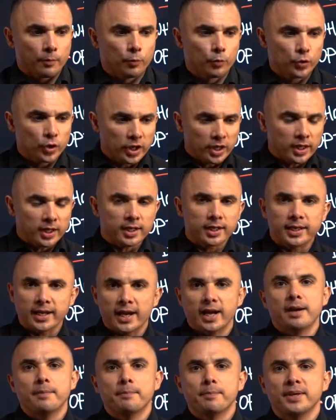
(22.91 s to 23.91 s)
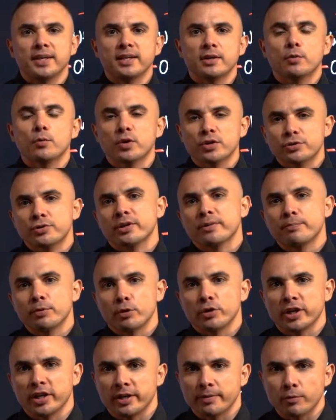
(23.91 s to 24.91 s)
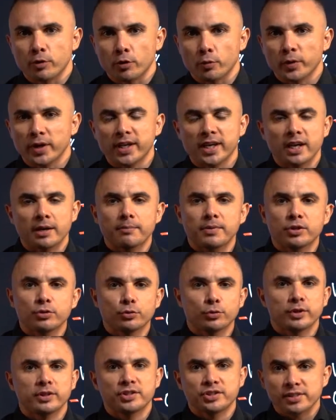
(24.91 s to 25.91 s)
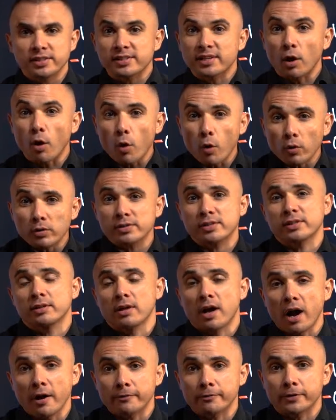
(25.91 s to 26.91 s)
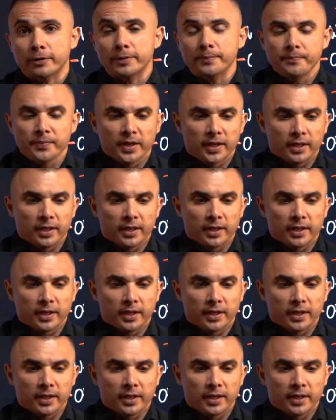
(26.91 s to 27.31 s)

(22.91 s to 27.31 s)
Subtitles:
We can't be a one-trick pony anymore. We can't be doing just the wholesale offer